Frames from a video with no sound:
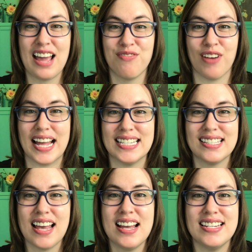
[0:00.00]

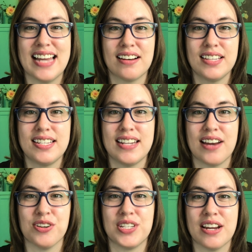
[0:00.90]
friends, Natalie
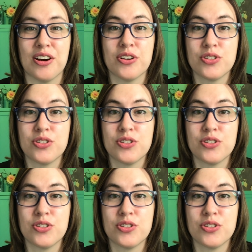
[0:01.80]
Snyders here,